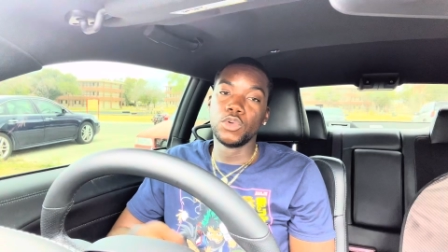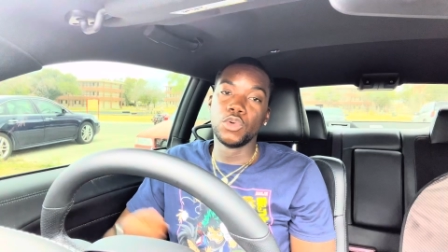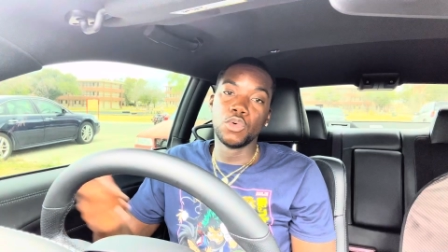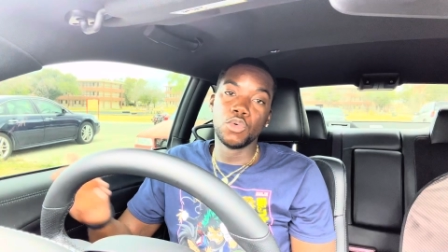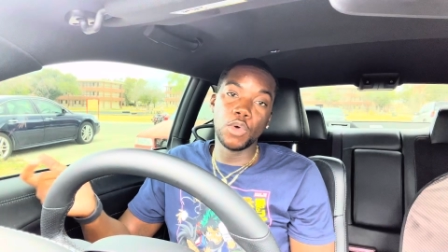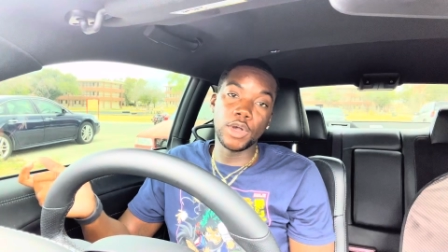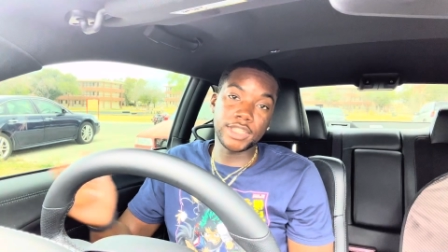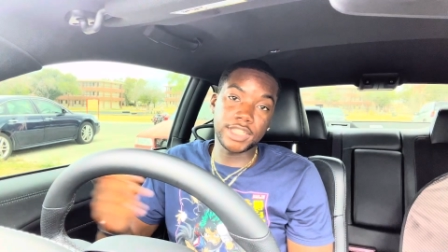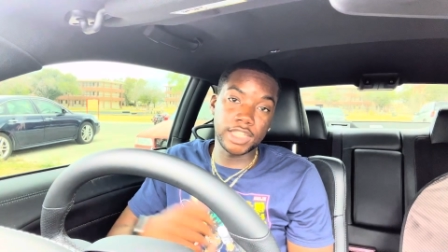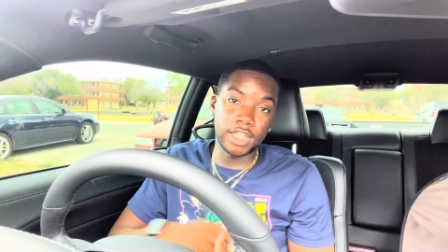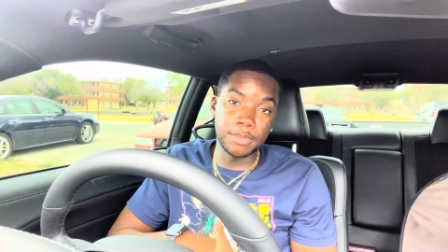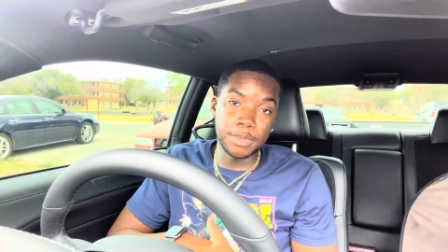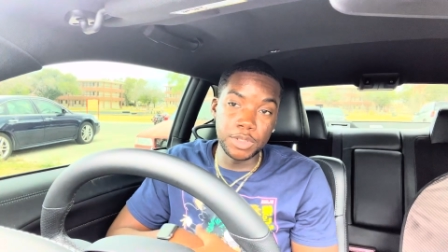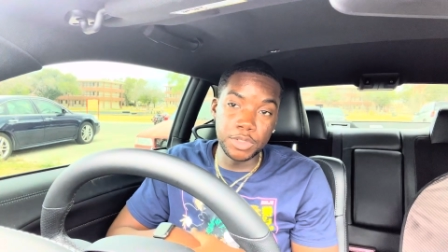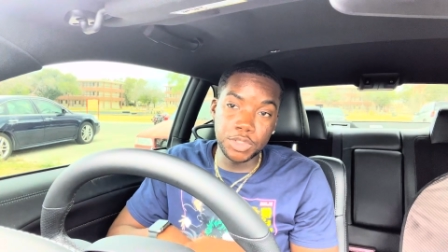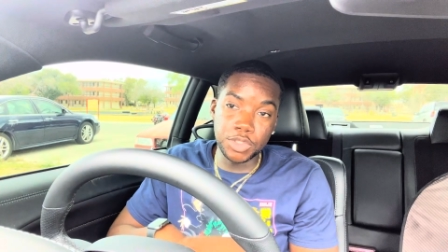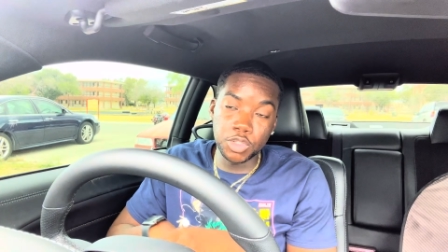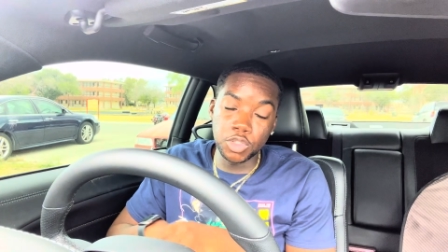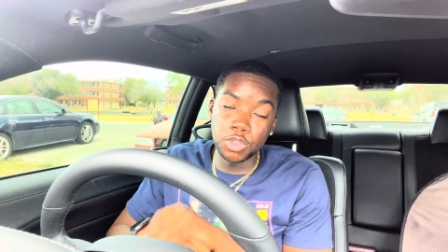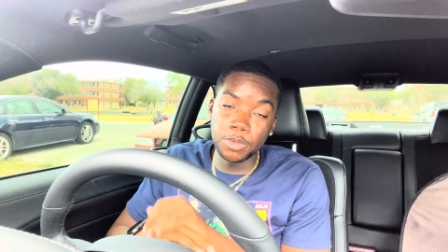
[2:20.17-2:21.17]
What's up,
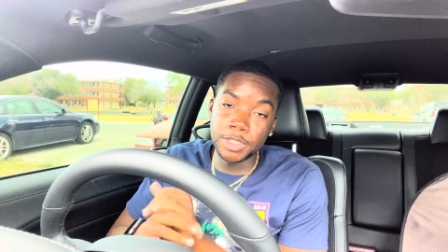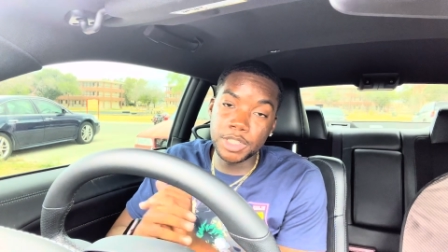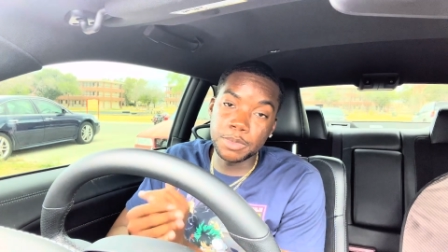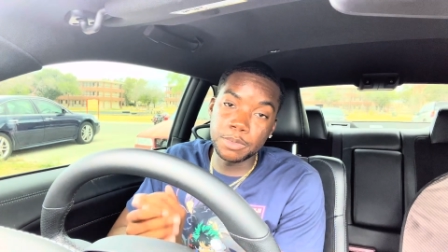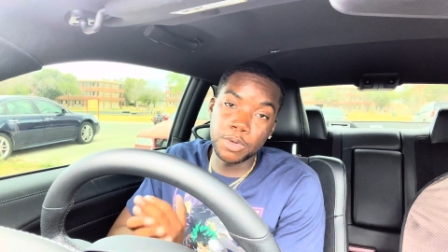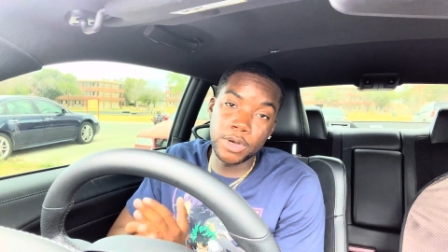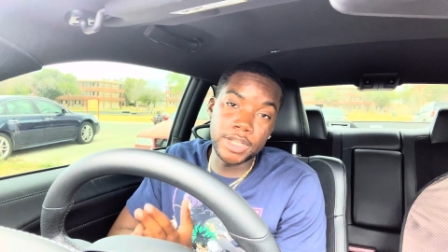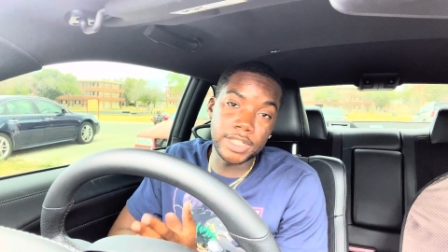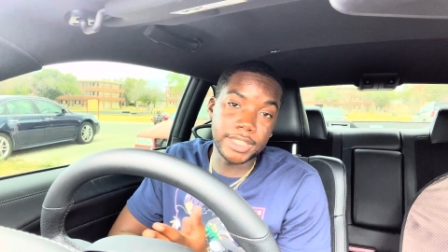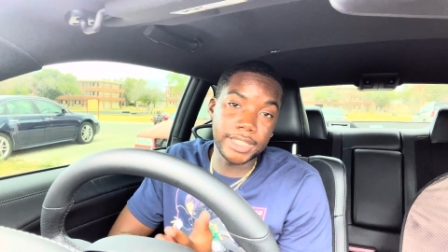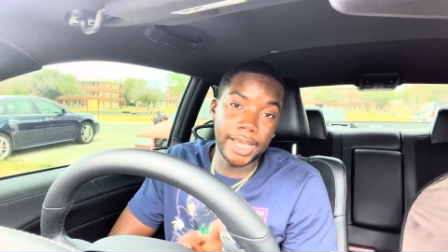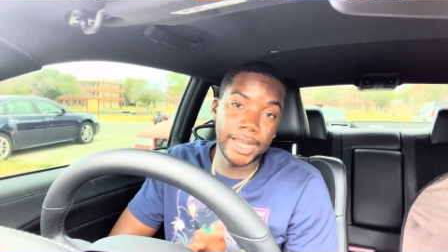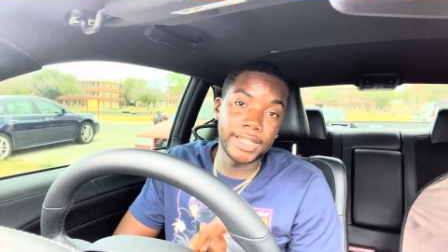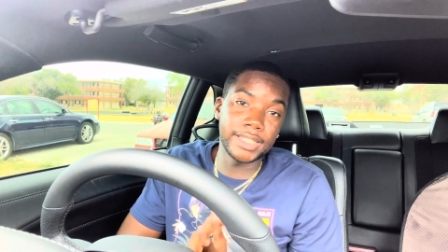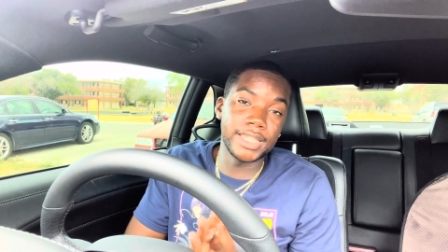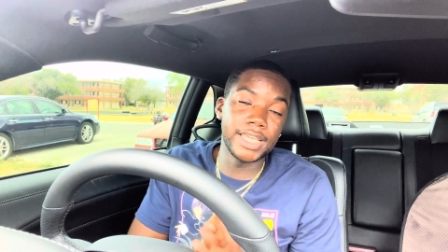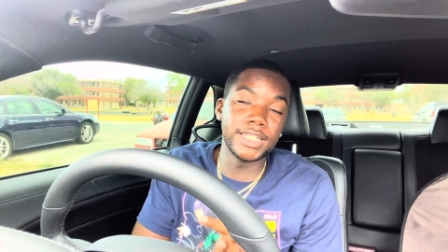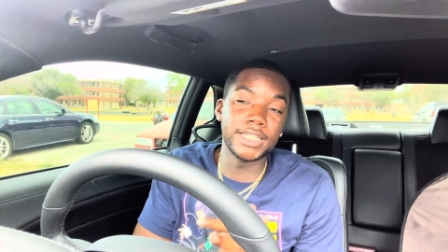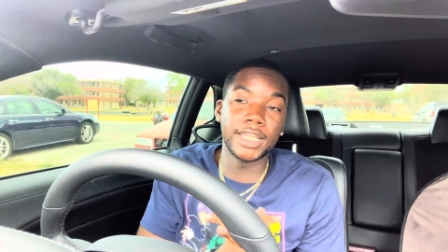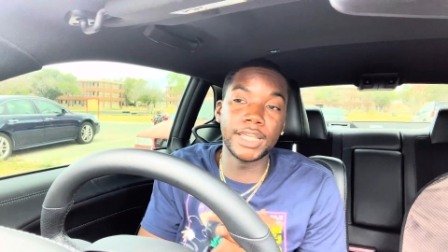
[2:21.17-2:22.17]
YouTube? It's your boy, Scatty
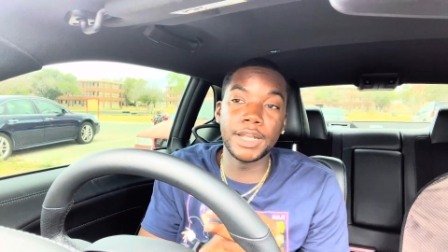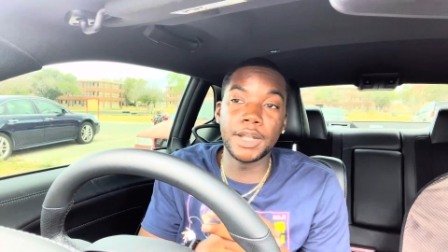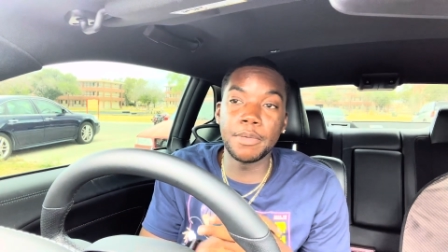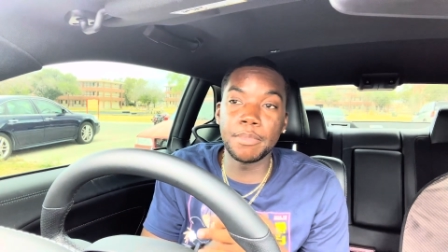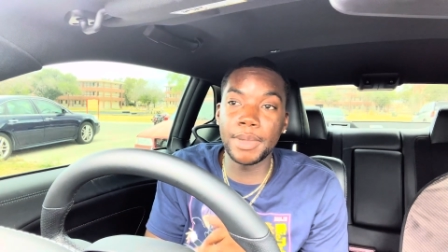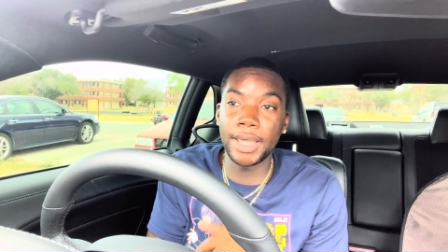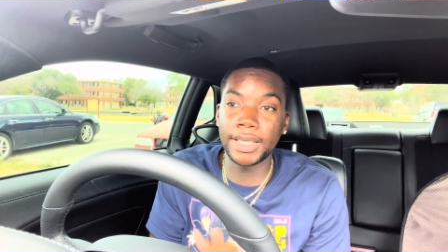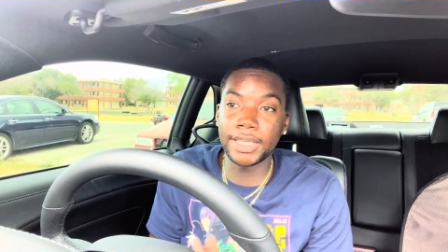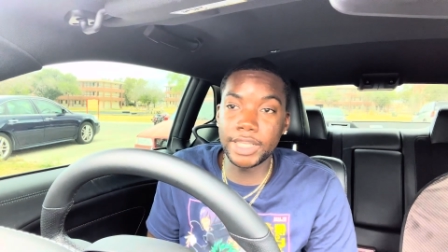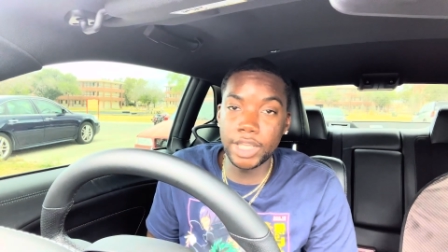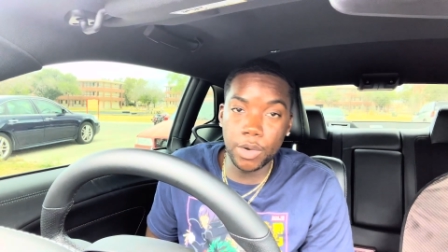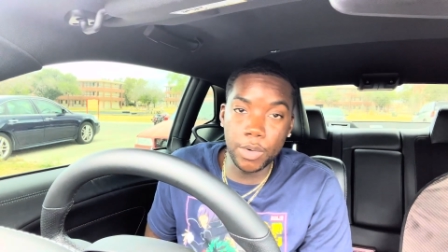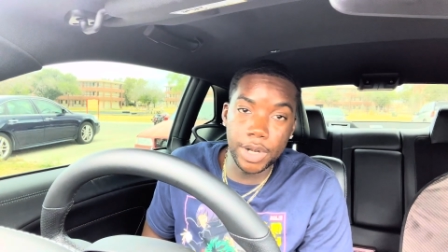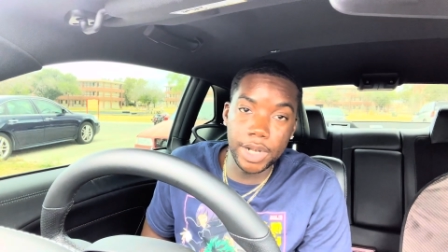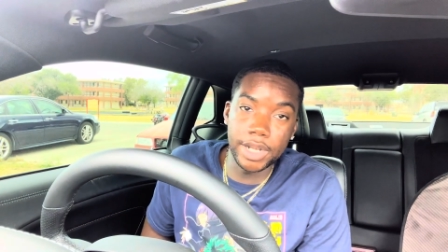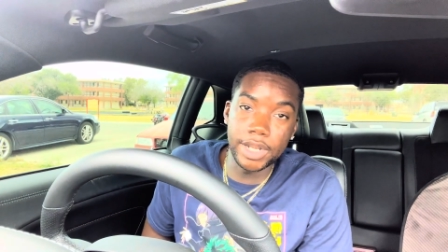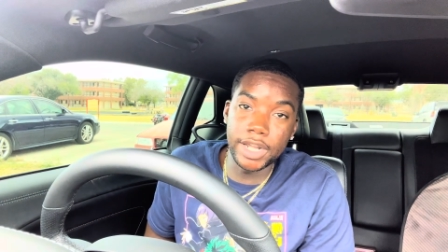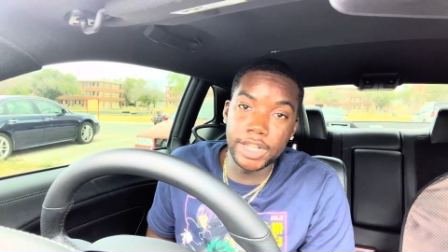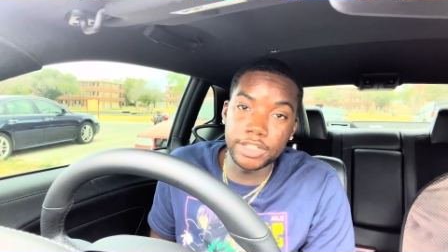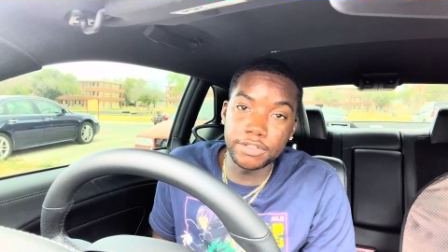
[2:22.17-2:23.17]
TJ, and I'm back here with
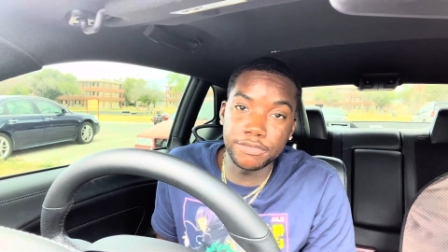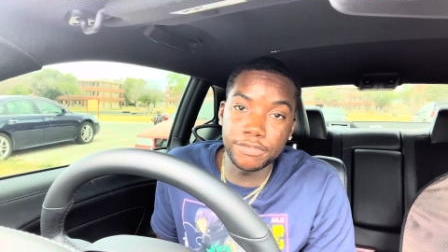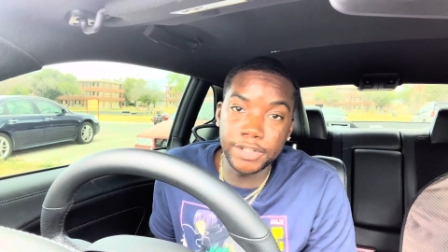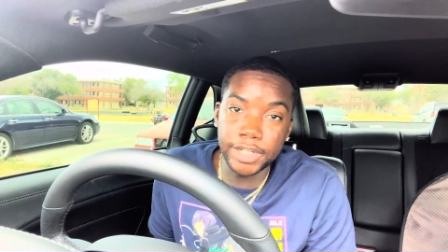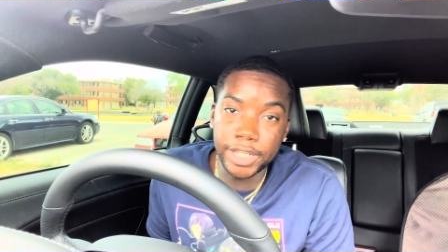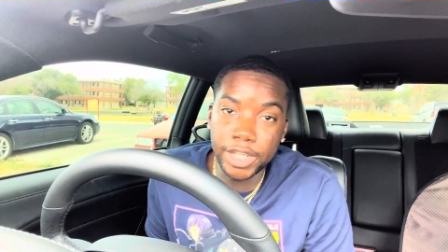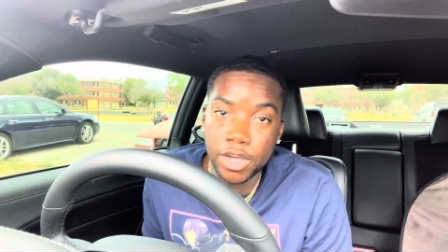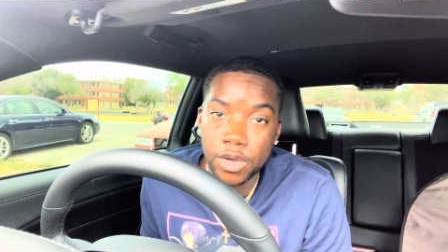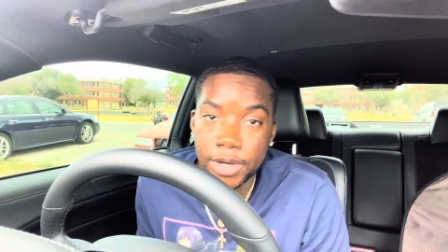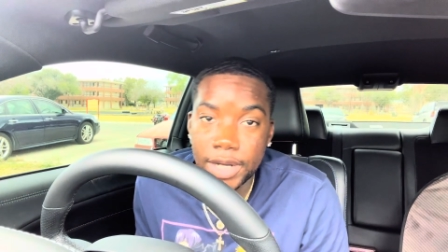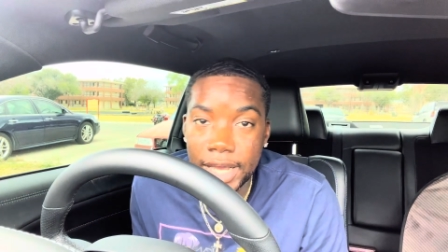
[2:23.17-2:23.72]
another video.